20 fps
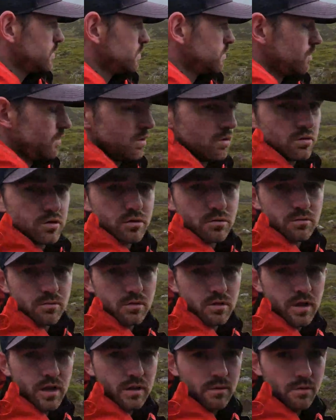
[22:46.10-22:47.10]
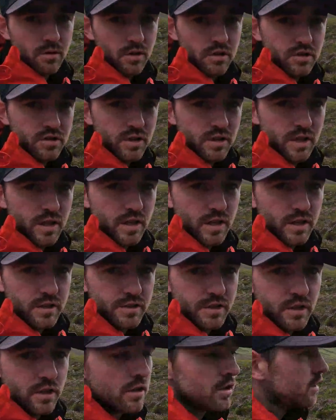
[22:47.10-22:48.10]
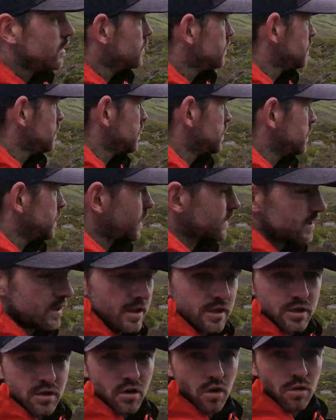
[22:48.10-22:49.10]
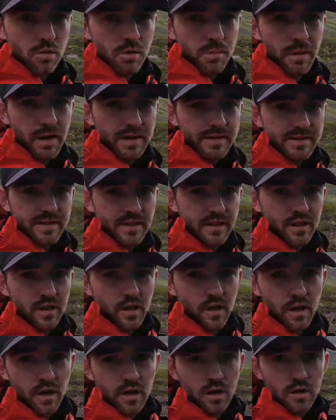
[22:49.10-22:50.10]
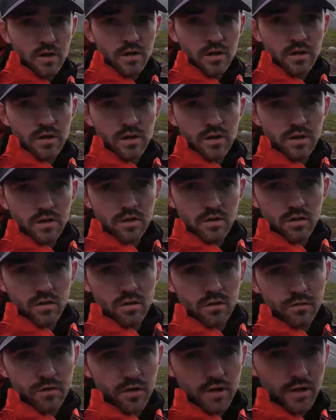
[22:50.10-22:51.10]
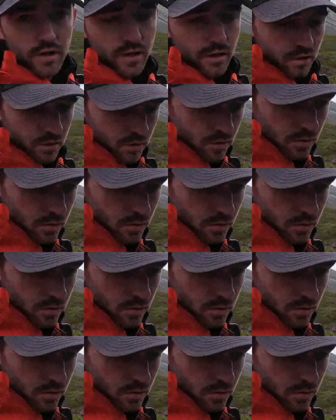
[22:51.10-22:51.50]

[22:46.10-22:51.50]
well, can't really see that it is there. That takes you all the way back to the car over there.